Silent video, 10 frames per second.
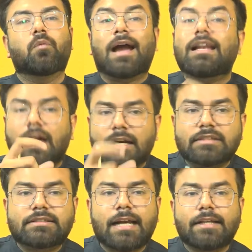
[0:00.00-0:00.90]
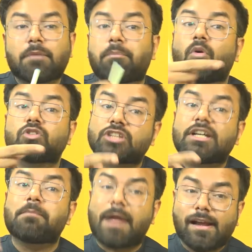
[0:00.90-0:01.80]
while understanding the
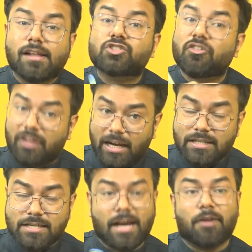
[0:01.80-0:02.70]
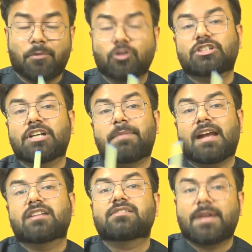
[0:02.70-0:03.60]
post-independence of India,
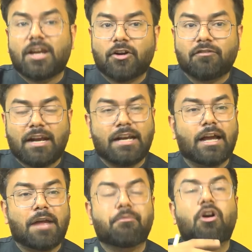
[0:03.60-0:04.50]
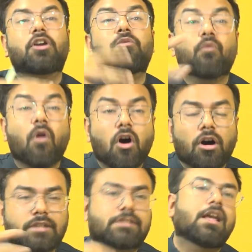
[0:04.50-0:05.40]
post-independence period of India, important
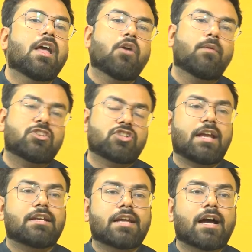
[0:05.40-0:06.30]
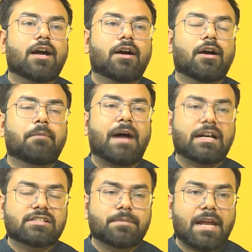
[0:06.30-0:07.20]
wars which India
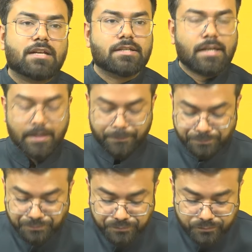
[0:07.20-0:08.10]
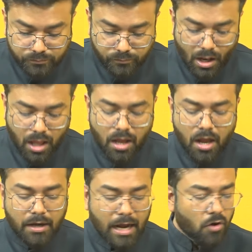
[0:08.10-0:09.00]
participated in.
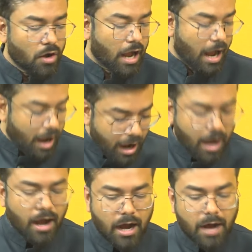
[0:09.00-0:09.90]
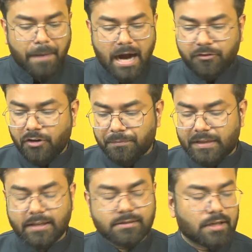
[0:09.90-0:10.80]
Now, apart from this,